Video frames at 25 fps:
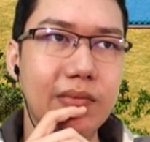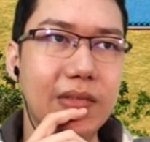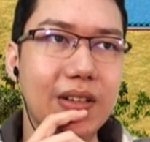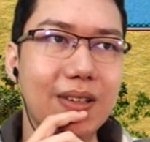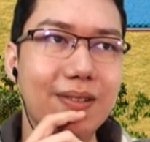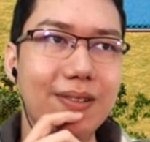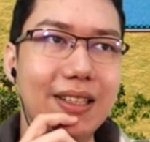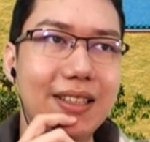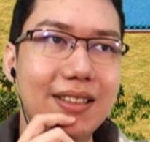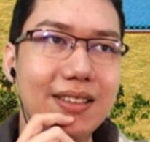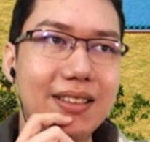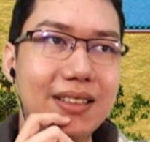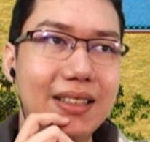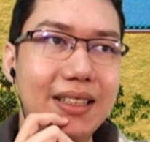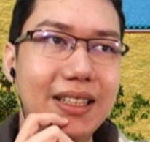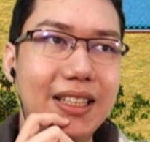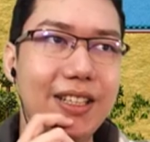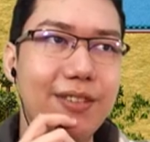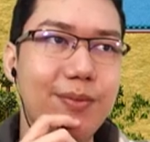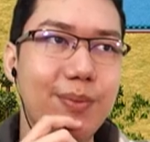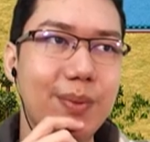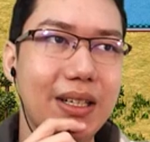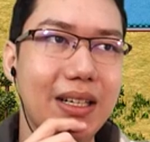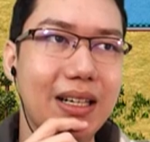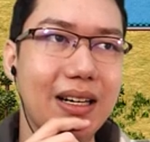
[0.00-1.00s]
You're ready to
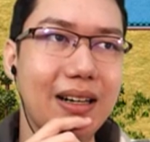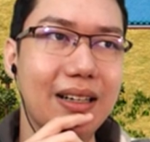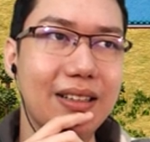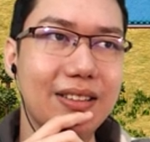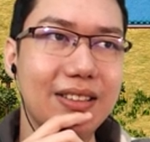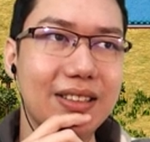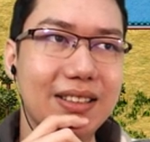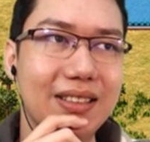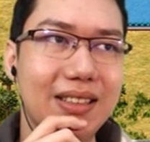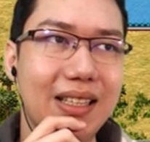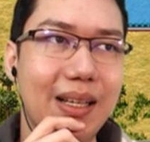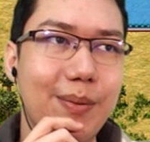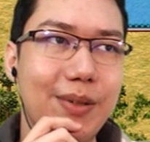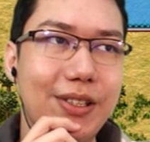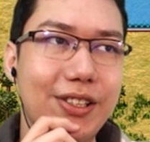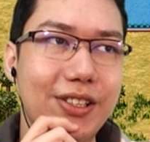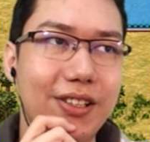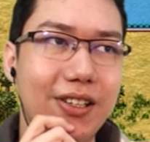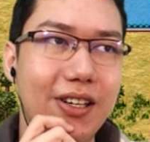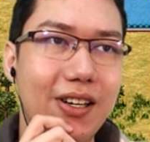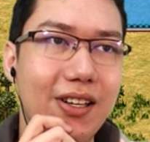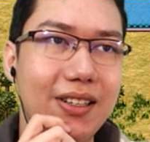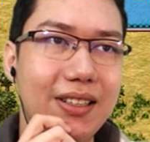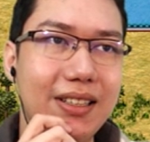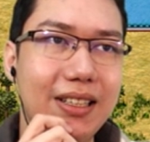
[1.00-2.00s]
leave Megara to establish a
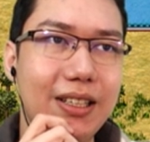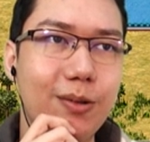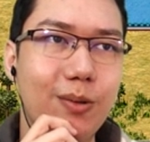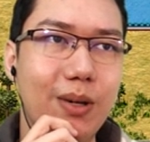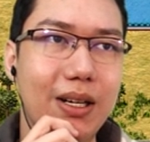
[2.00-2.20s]
colony.